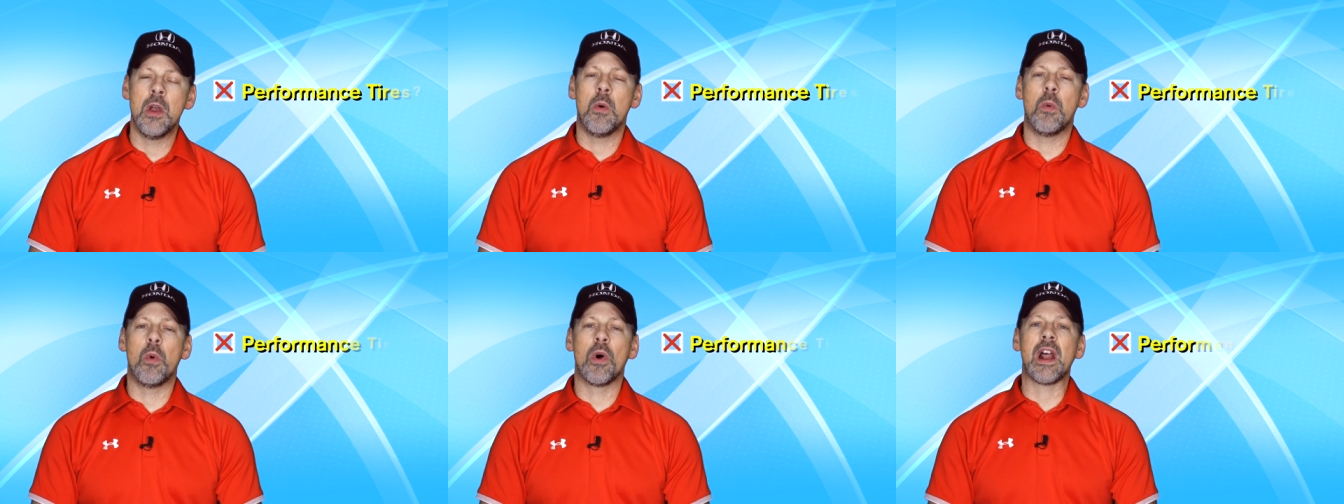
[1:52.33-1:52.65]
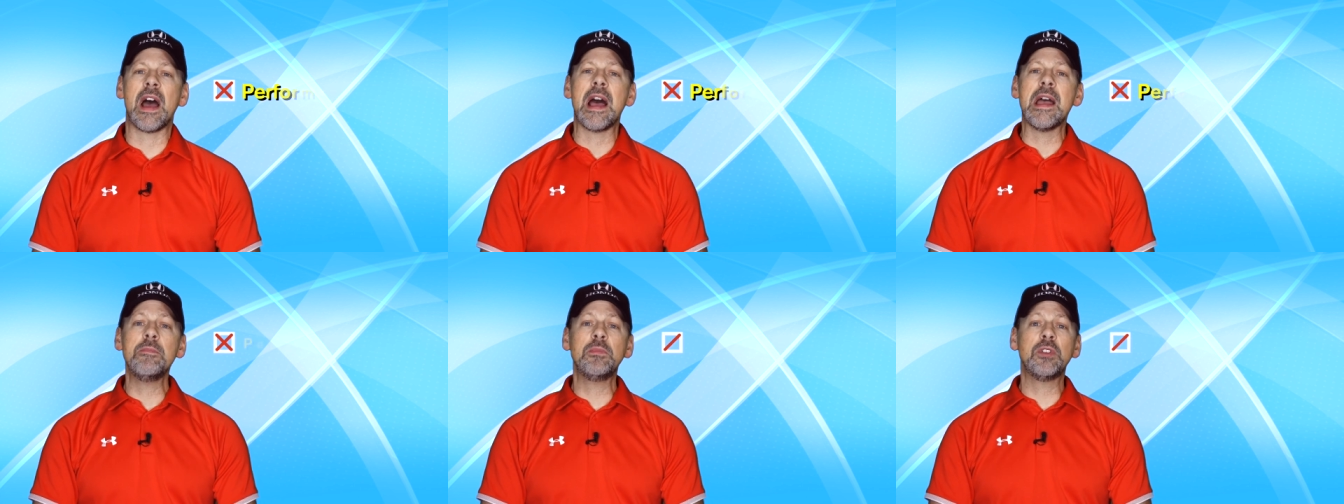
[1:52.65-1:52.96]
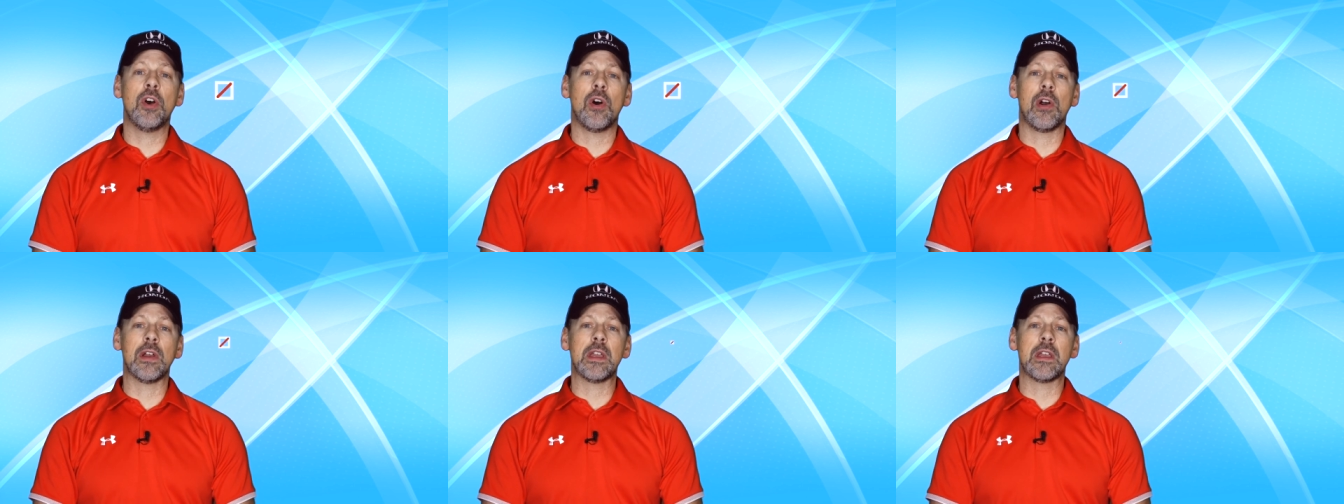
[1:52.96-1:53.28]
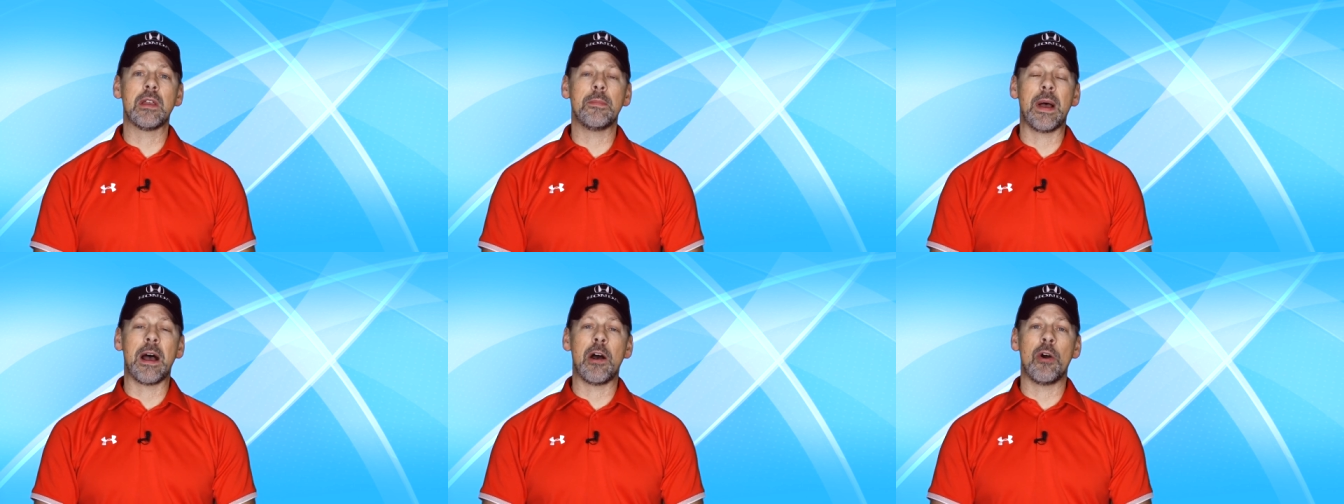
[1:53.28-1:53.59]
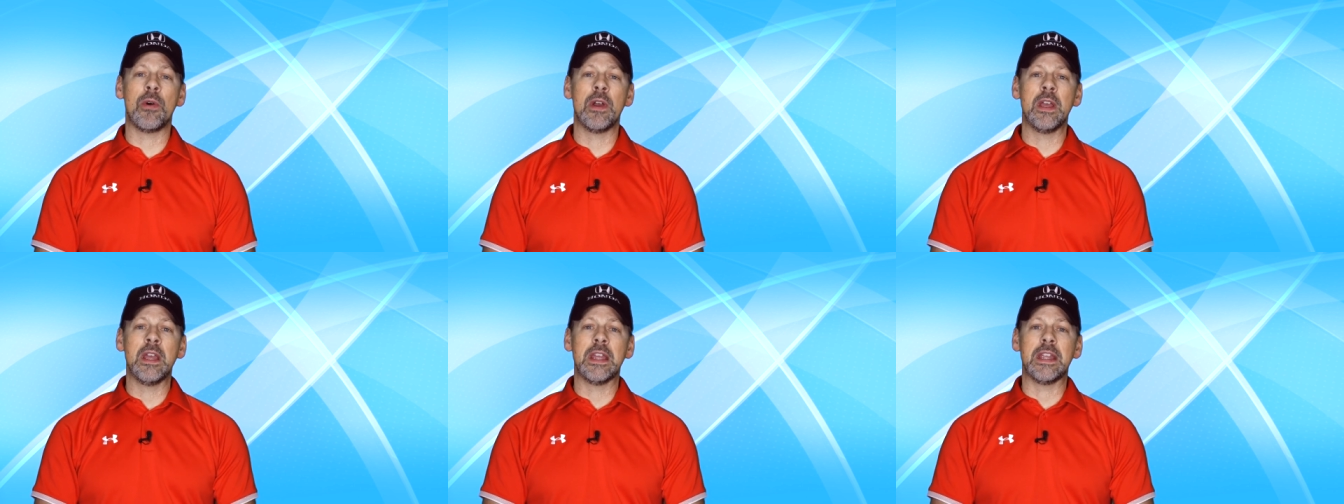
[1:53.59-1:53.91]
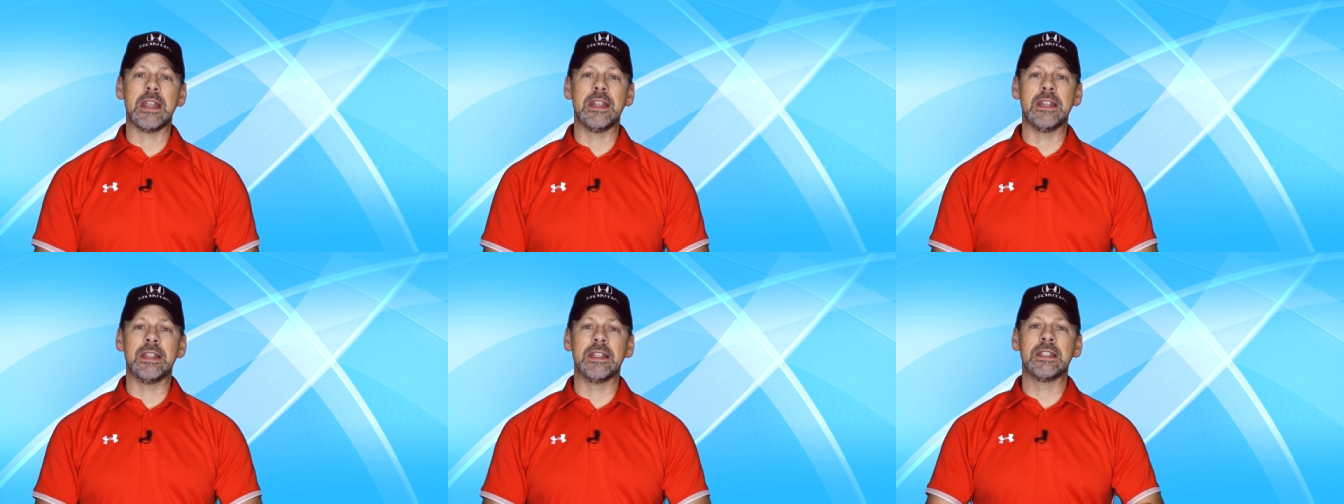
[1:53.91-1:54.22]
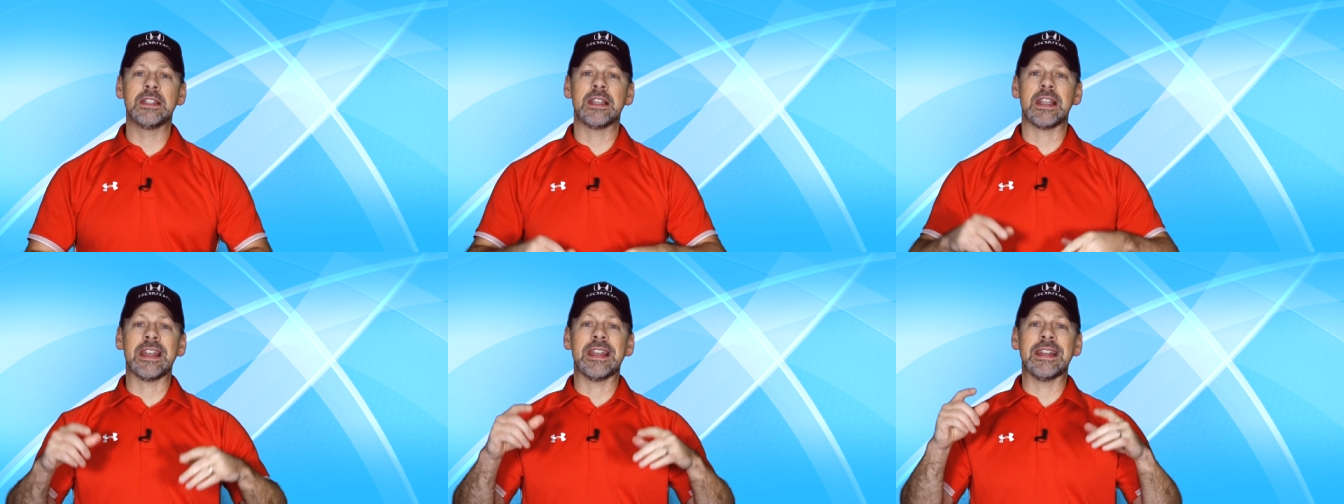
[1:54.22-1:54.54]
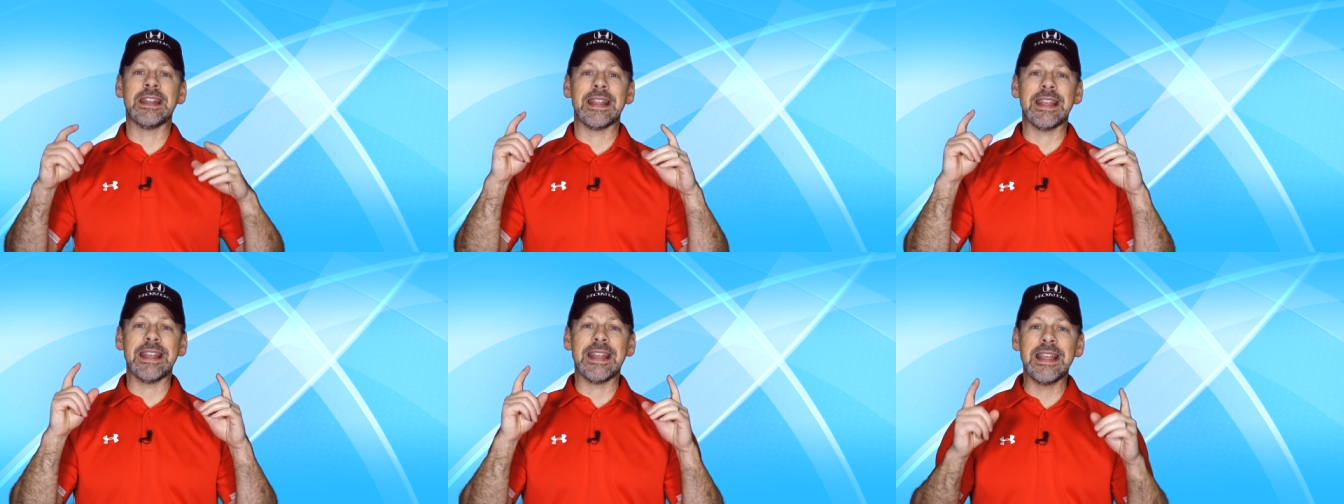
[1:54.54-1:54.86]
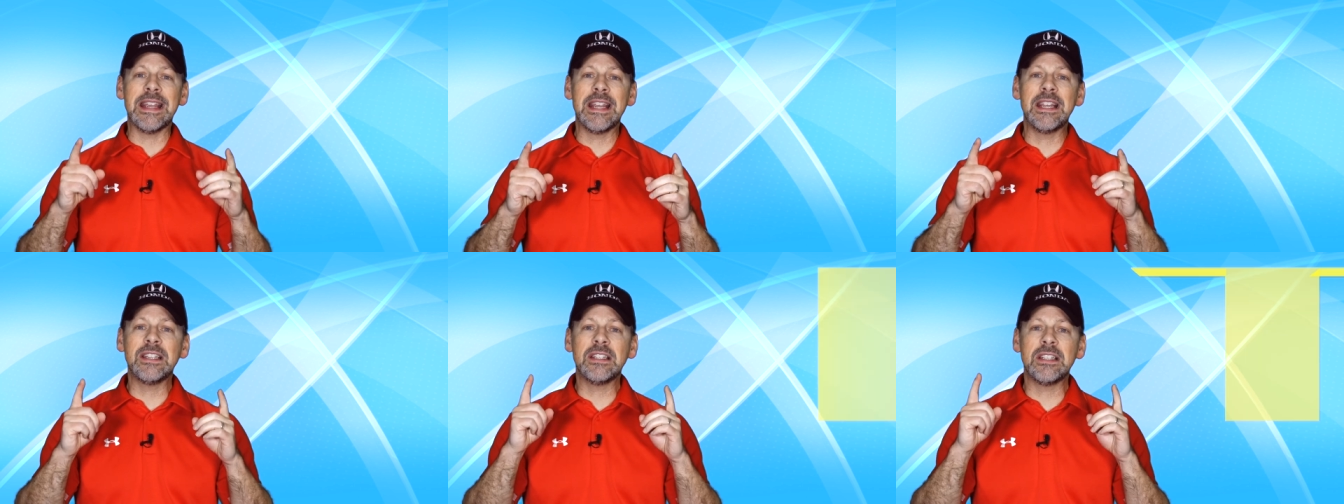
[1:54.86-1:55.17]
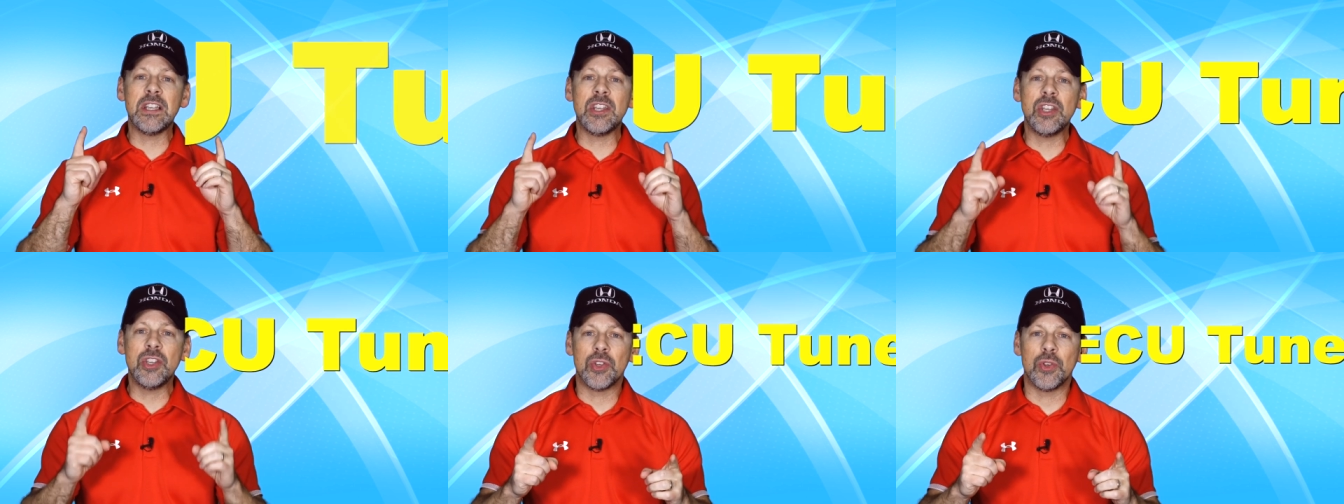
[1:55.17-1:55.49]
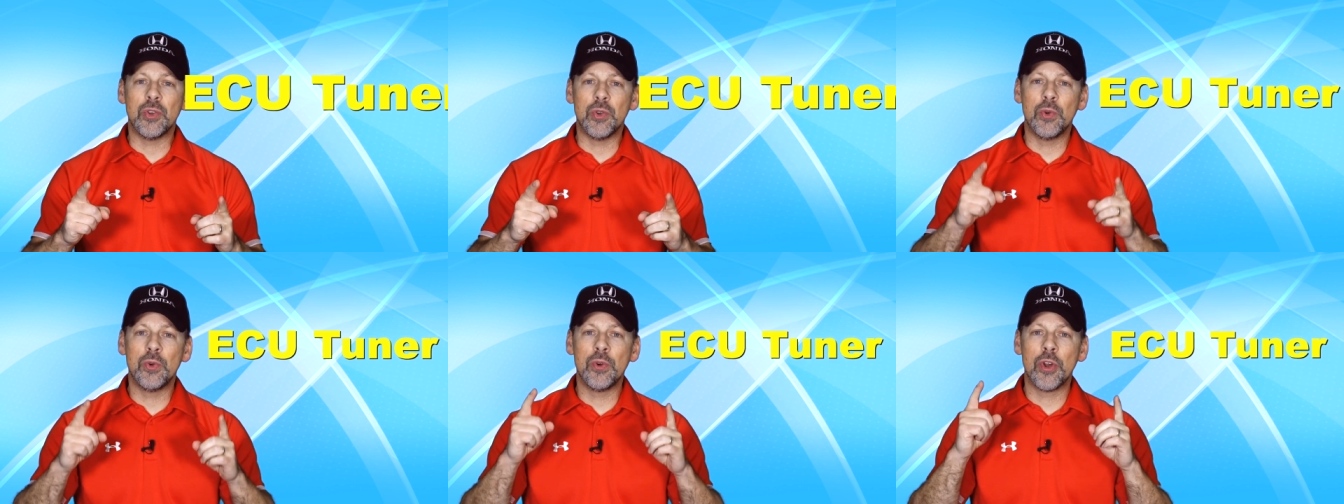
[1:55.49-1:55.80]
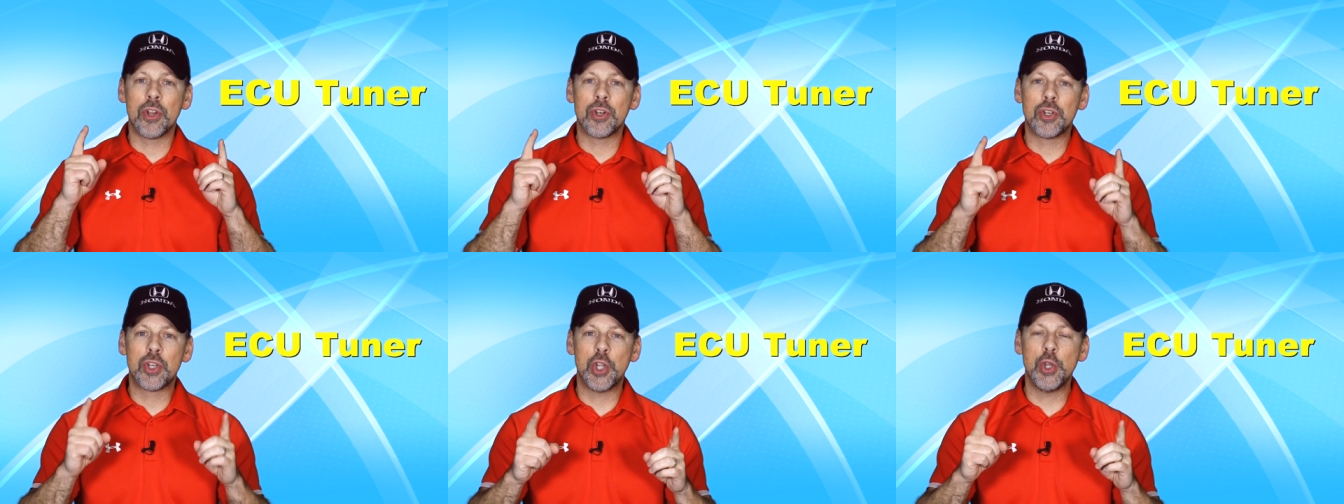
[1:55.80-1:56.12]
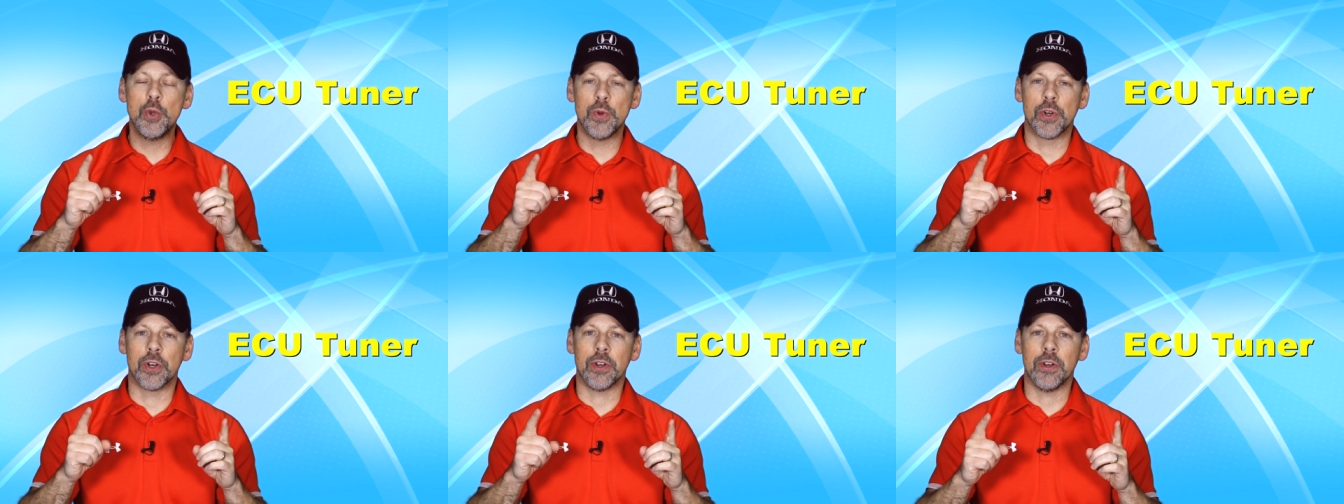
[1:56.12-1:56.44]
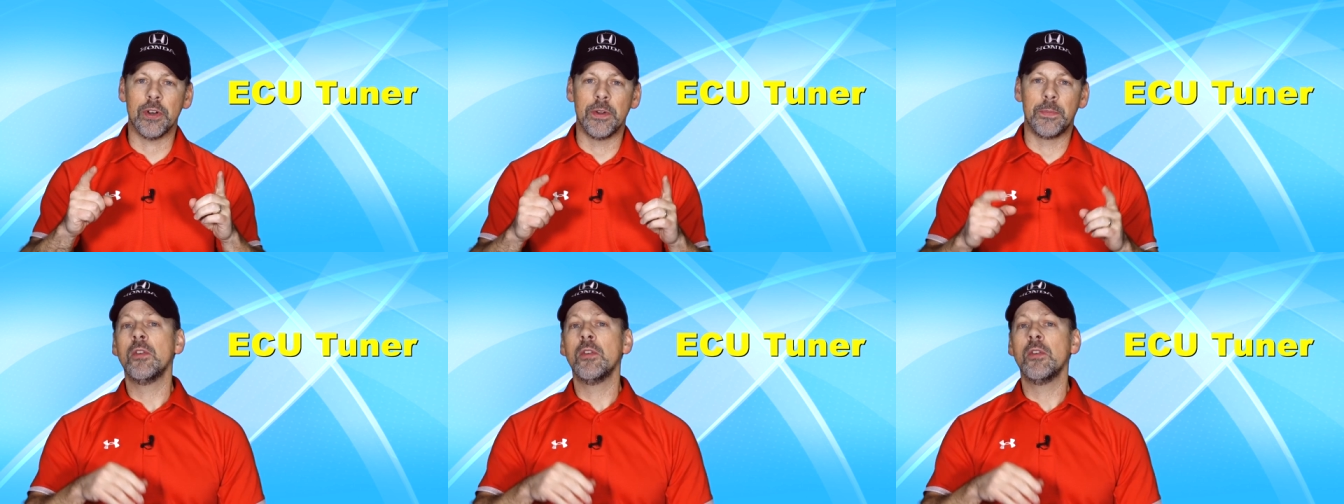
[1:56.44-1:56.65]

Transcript: What I'm talking about is an ECU tuner.